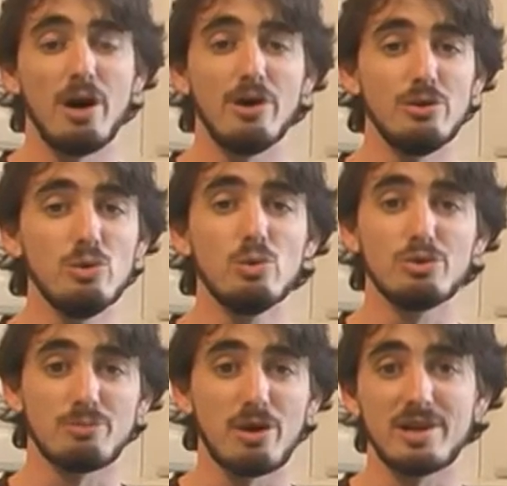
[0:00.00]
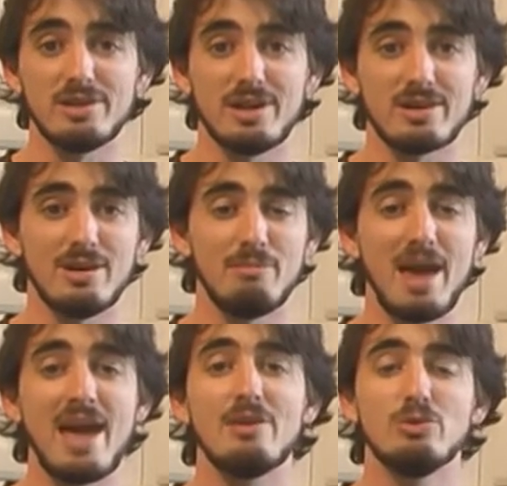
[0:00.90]
on oodlesmarket.com
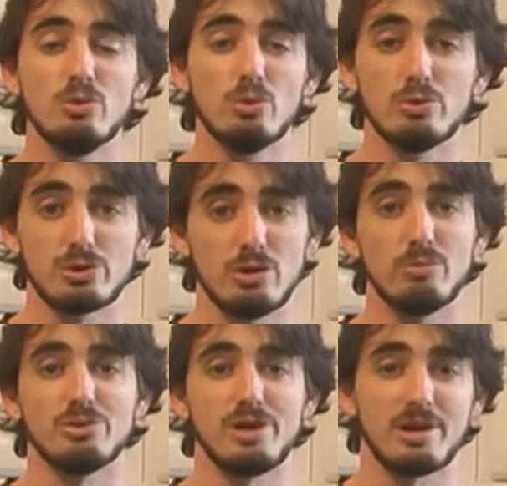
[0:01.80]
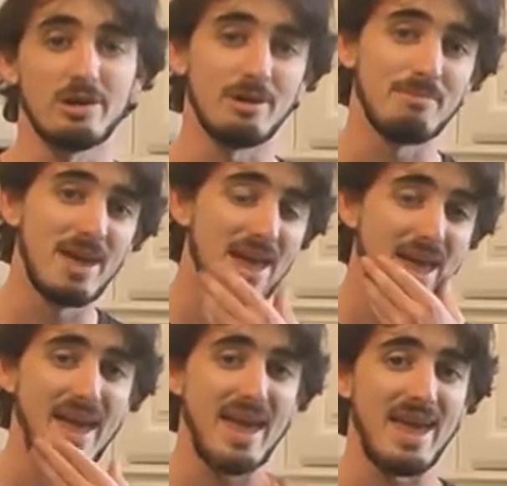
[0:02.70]
and oodlesherbals.com,
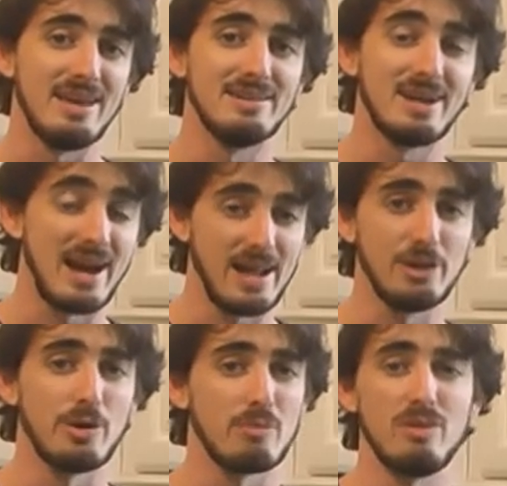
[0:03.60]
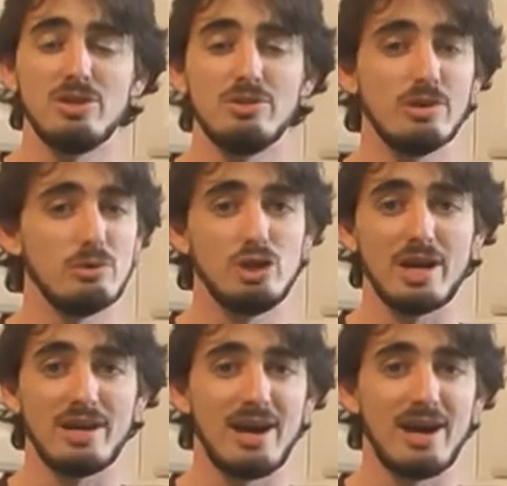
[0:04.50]
and I highly recommend you go check it